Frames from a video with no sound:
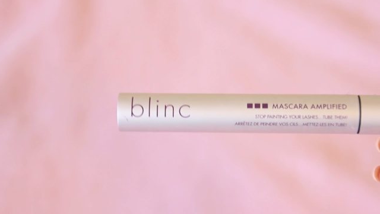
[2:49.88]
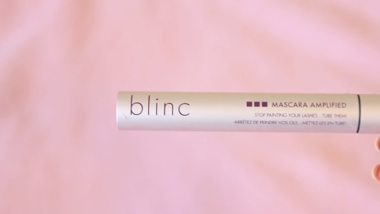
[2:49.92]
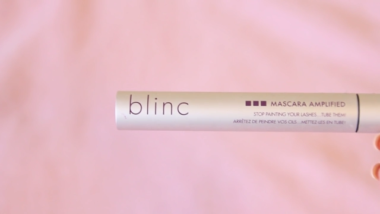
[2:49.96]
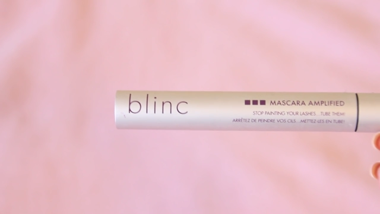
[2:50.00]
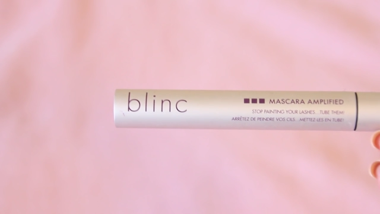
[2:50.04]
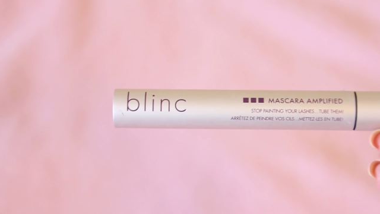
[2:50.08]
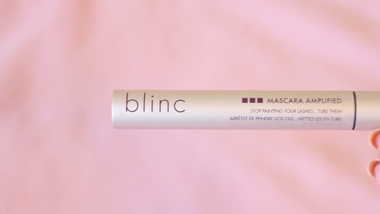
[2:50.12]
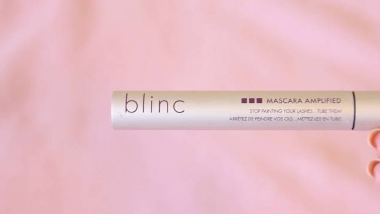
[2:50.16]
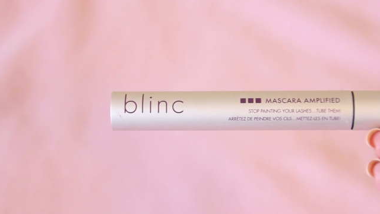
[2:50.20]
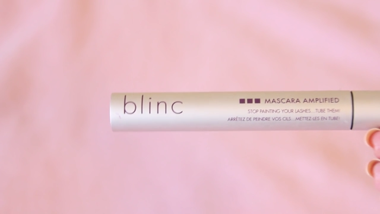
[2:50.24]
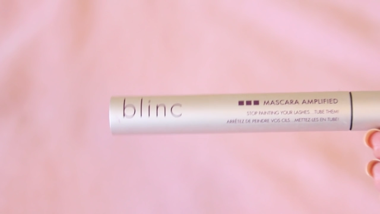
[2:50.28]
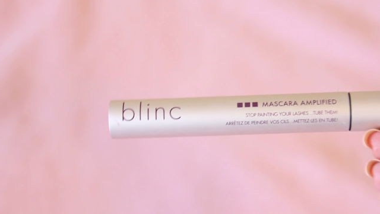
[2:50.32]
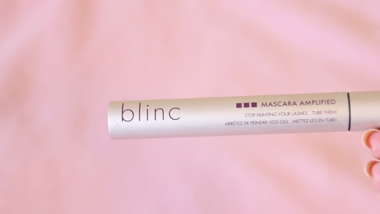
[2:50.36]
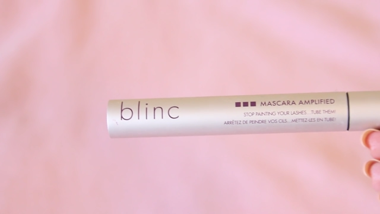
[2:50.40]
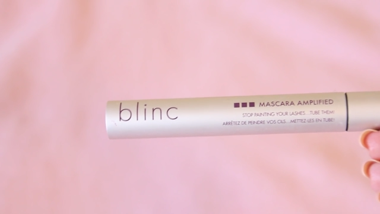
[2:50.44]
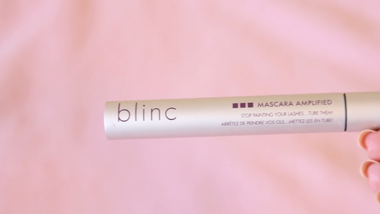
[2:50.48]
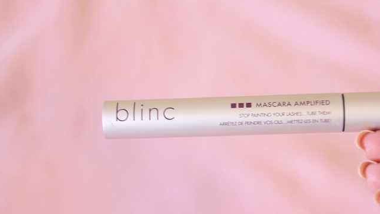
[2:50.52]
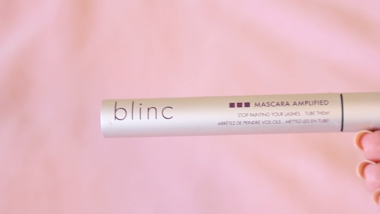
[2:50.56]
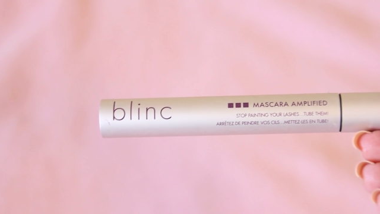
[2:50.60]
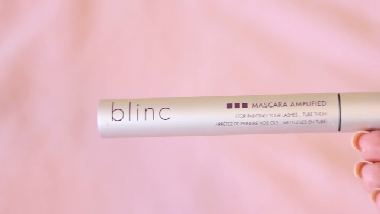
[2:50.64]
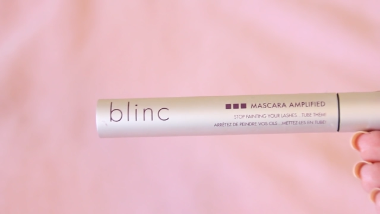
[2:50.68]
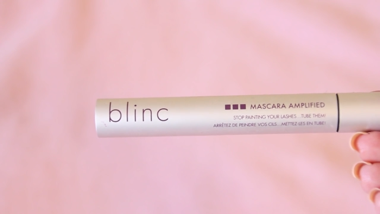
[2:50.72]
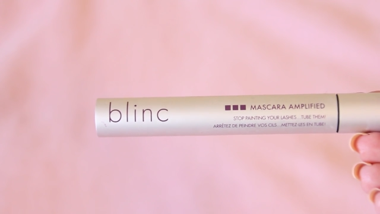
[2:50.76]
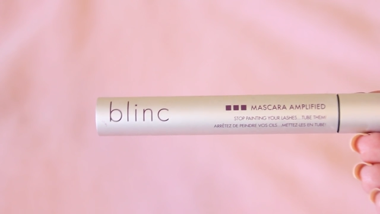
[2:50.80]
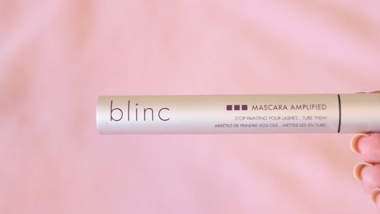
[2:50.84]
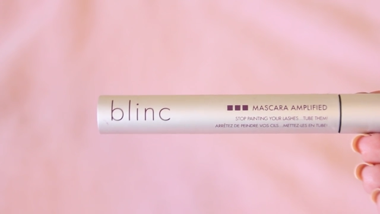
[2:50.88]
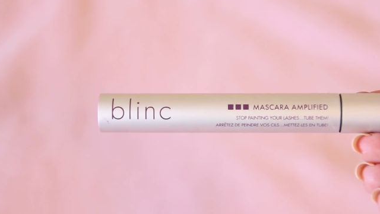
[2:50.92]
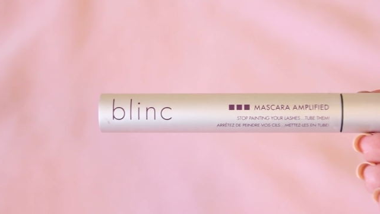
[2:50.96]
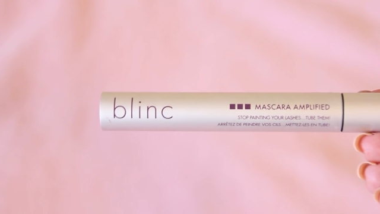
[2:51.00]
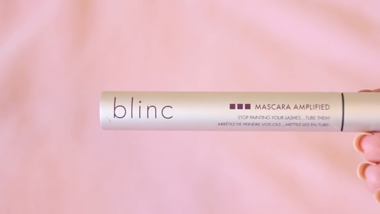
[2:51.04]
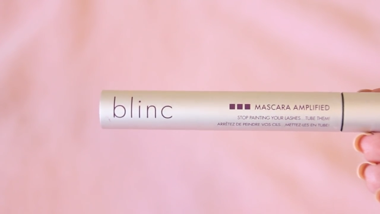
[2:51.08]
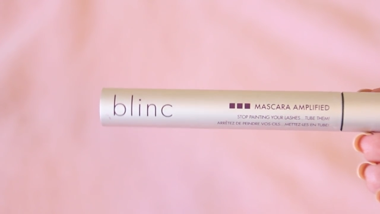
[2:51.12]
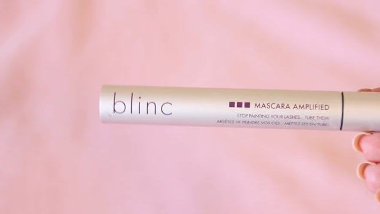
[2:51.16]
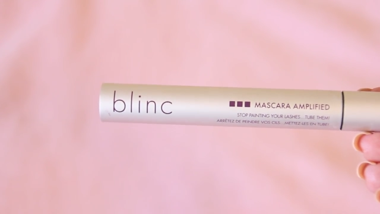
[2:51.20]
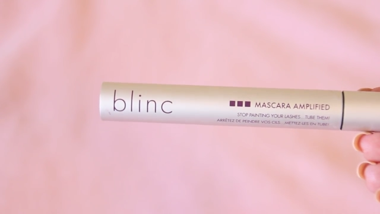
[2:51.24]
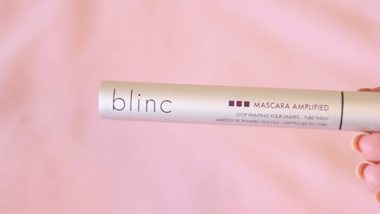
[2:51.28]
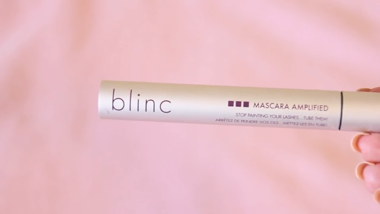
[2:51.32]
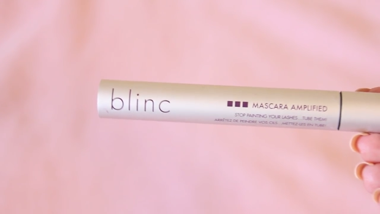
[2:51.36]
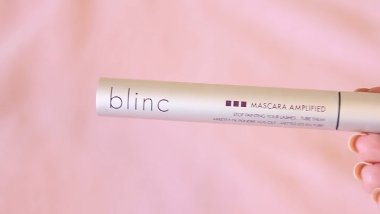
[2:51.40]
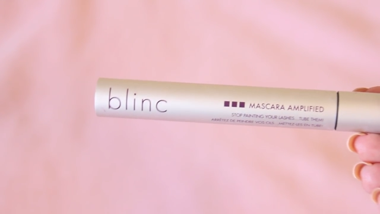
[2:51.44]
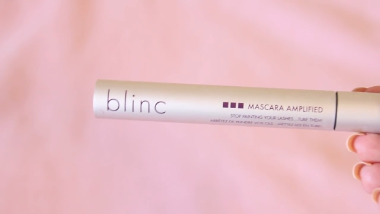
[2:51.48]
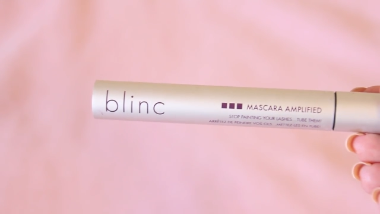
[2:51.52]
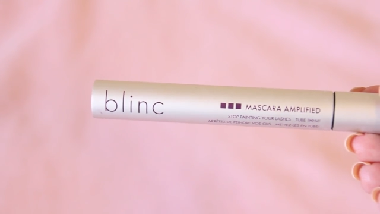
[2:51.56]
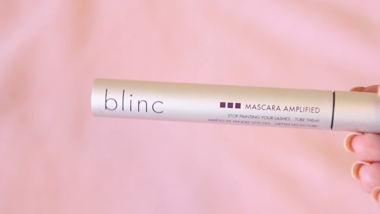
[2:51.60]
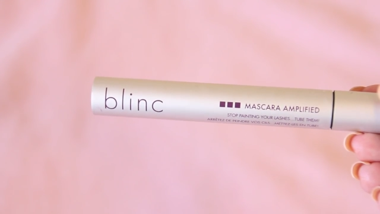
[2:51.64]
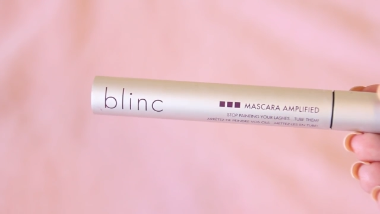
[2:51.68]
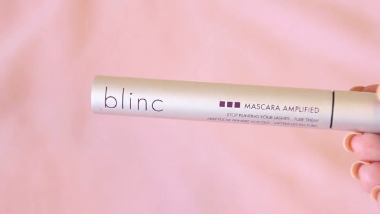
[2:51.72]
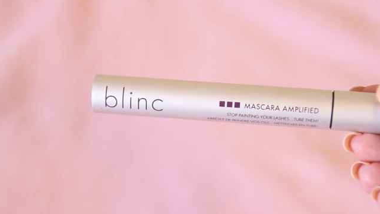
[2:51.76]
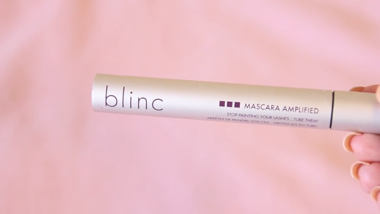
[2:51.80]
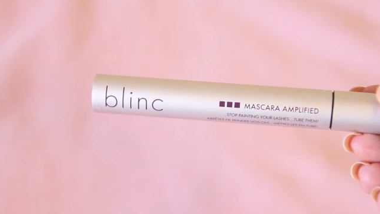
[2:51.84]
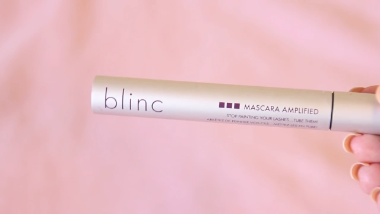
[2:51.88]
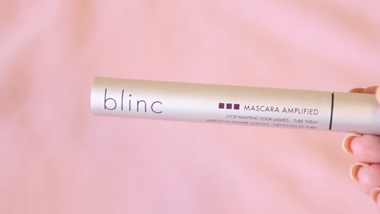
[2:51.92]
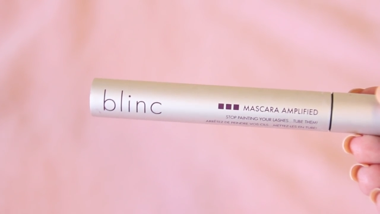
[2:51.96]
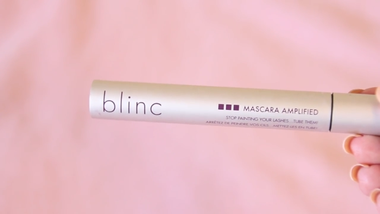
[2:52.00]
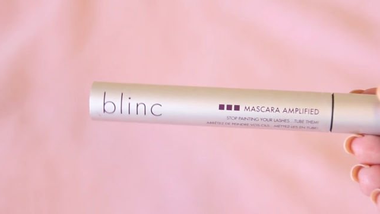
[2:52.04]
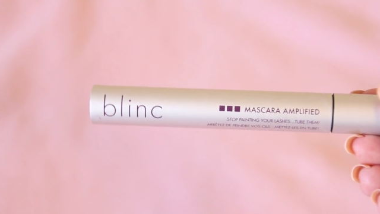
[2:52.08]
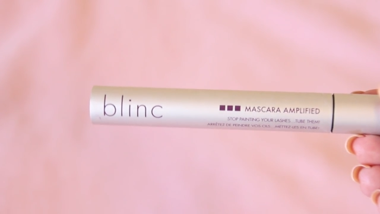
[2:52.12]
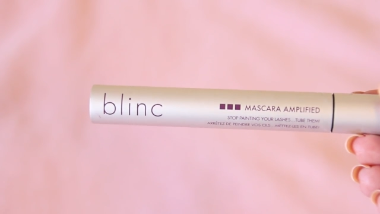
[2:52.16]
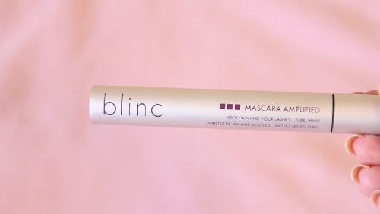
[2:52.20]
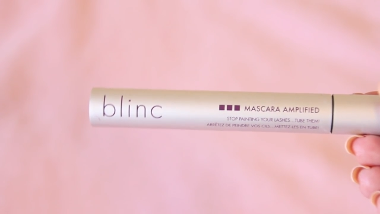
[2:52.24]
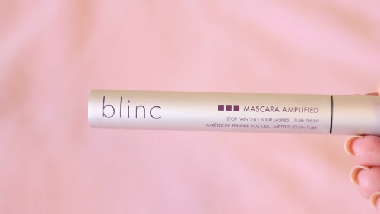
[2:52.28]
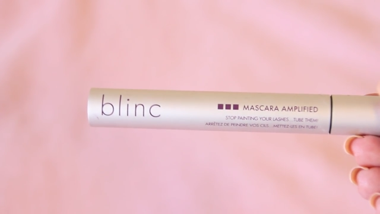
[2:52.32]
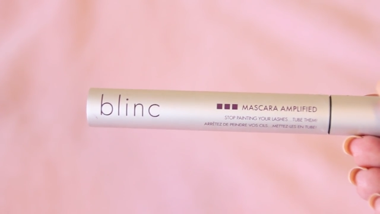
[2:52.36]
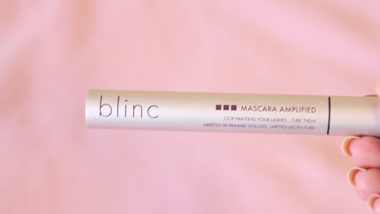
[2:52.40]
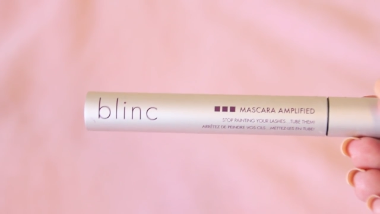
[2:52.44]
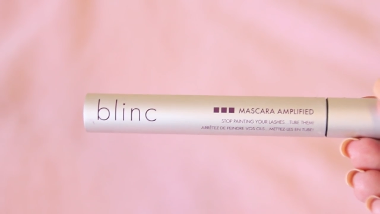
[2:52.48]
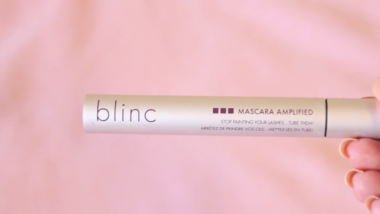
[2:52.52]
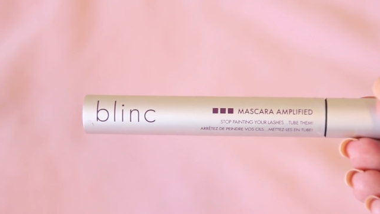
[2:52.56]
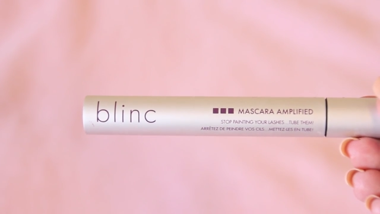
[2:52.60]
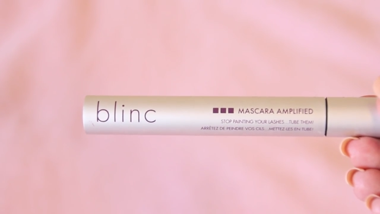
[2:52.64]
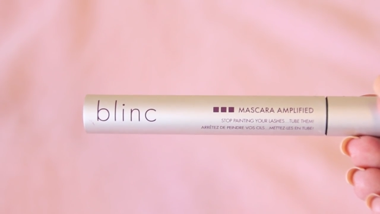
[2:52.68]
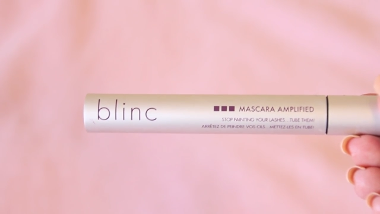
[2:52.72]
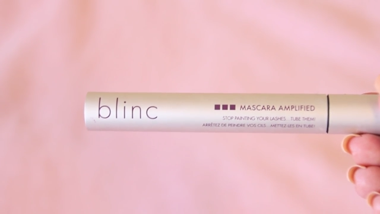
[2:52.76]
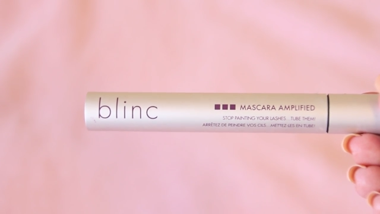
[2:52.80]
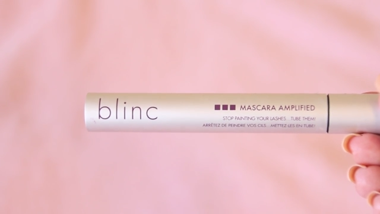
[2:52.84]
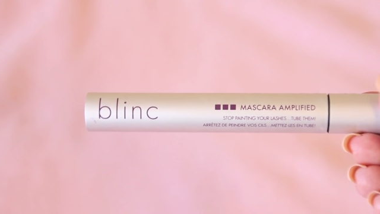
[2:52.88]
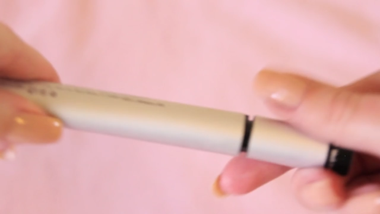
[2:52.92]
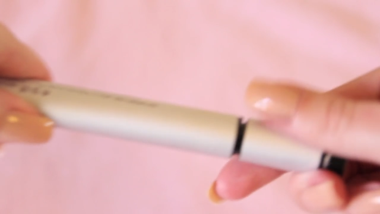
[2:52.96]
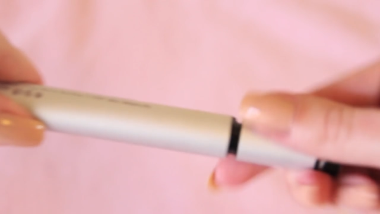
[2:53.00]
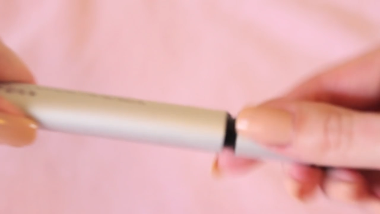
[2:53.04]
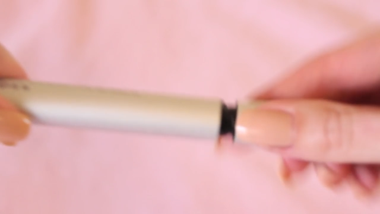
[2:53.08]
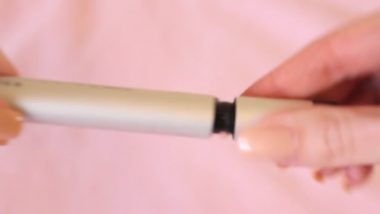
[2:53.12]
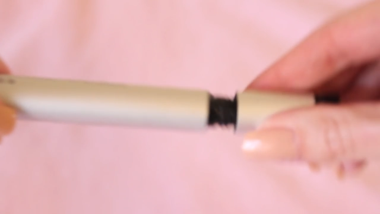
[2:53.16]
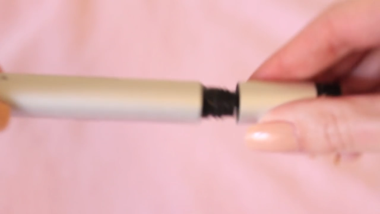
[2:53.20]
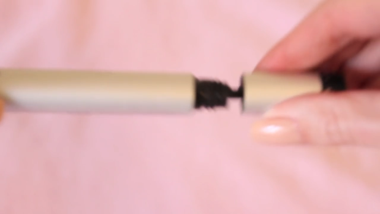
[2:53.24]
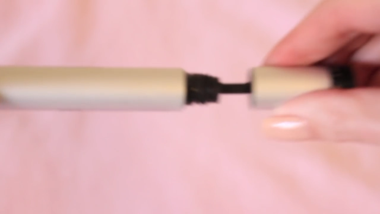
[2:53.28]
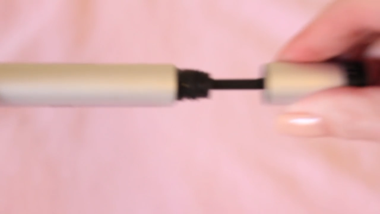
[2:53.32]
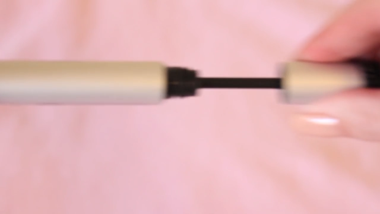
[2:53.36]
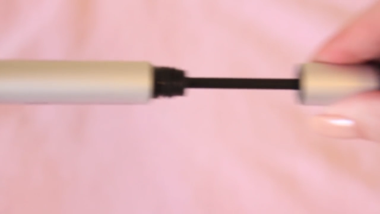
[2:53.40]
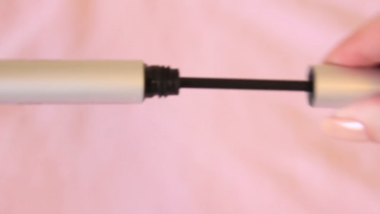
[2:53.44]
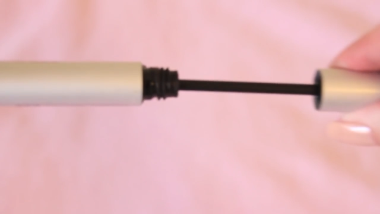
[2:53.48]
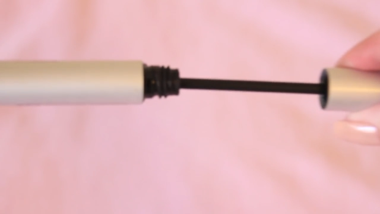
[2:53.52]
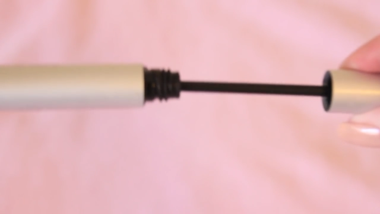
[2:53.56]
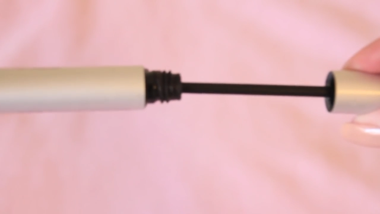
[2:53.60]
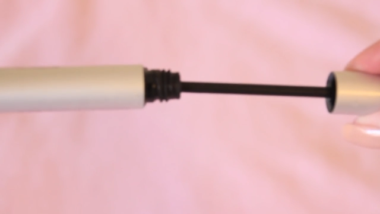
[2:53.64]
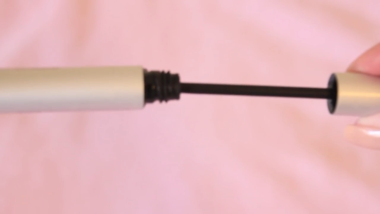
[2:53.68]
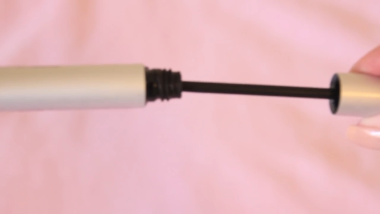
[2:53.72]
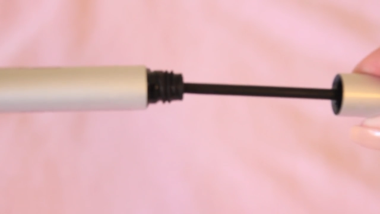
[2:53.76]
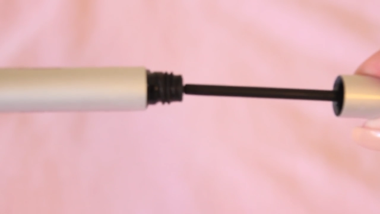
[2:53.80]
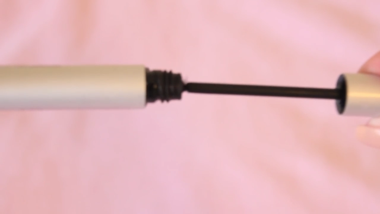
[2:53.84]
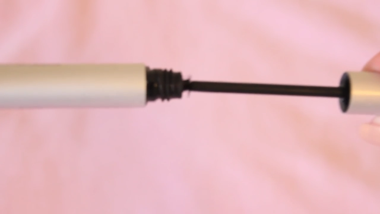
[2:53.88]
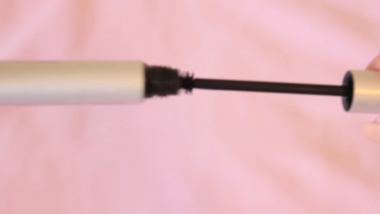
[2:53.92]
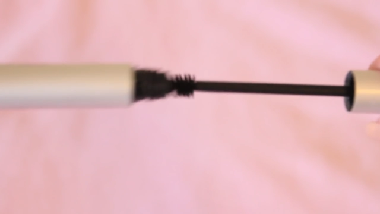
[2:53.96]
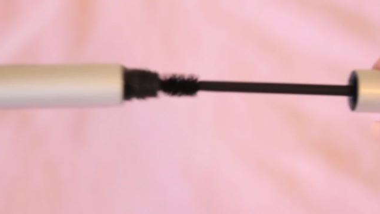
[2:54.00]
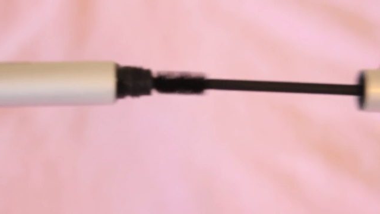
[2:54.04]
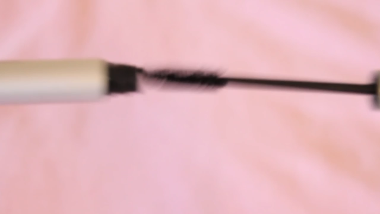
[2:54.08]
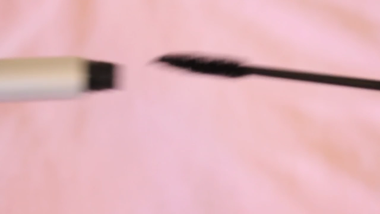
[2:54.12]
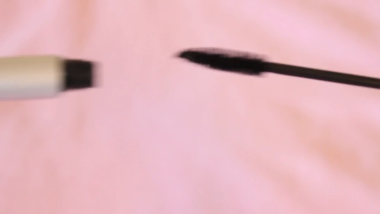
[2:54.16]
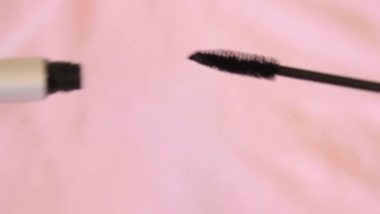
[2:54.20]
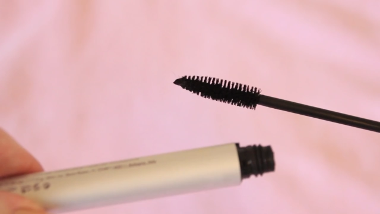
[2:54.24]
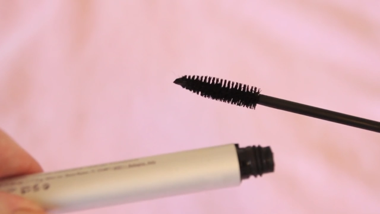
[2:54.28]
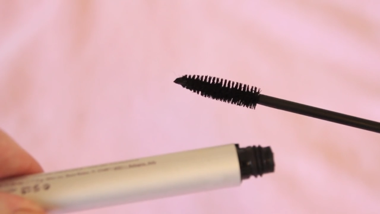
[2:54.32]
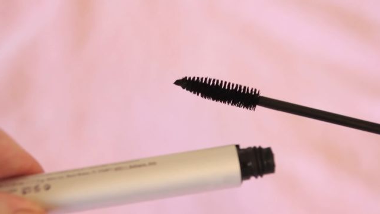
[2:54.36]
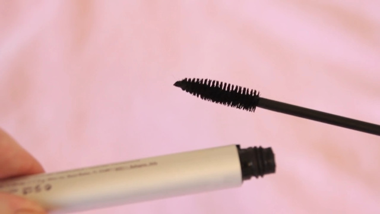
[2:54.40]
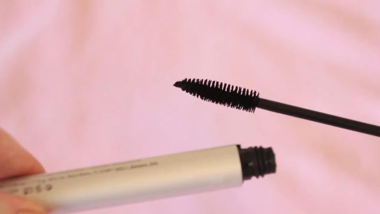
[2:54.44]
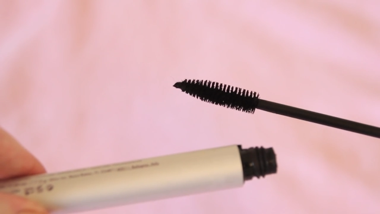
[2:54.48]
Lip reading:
[unreadable: no face in view]